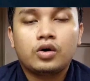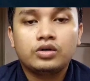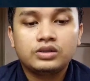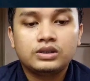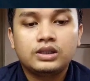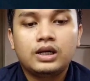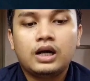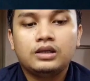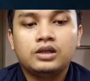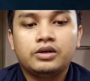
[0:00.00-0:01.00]
Constant
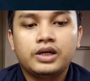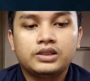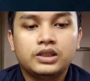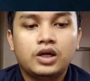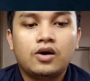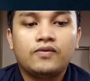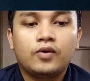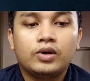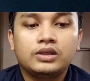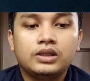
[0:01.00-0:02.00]
alteration of
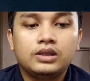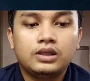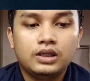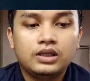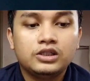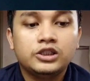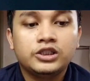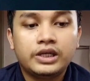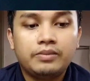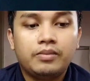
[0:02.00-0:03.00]
quantity,
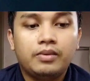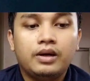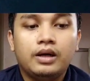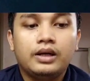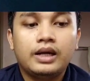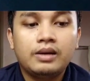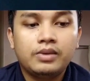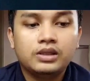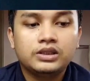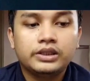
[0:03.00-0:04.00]
shape,
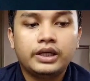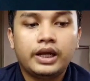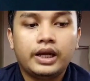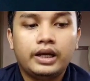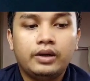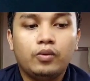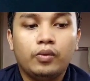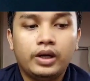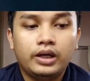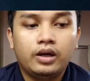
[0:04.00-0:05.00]
dimension and
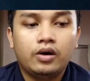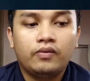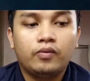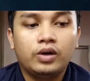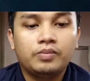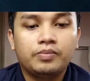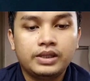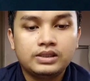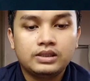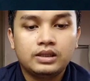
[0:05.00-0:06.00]
weight of
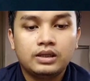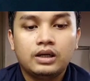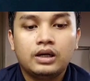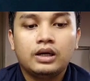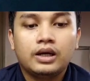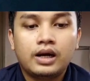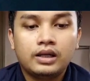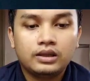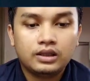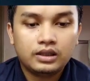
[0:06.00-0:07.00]
workpiece,
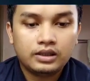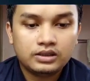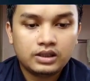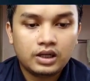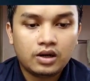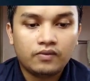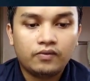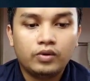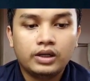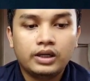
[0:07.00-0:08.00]
characteristic of
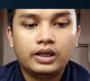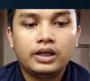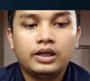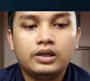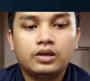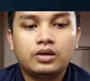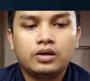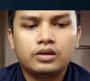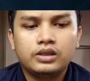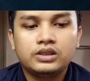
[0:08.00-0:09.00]
working in
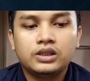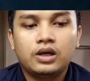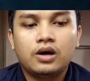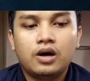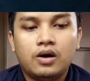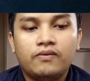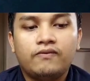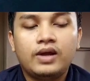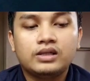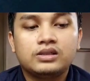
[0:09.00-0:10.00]
condition of
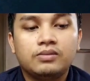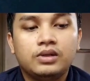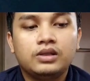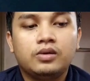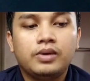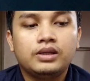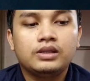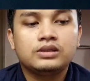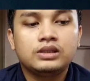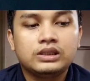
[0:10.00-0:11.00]
flexible
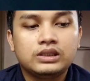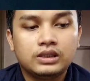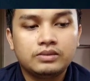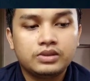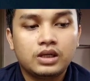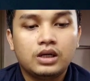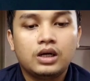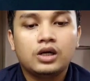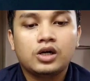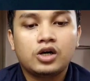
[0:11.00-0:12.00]
pneumatic system,
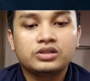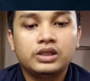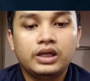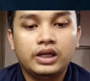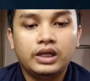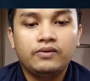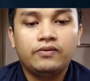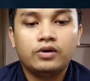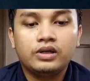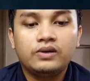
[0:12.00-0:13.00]
cause the need
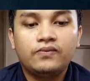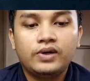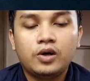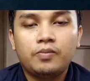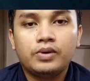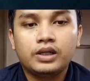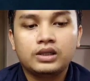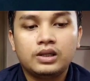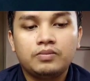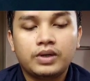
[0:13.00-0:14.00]
for different
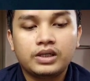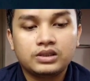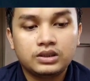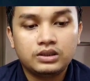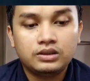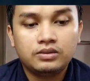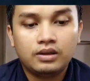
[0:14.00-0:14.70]
operating pressure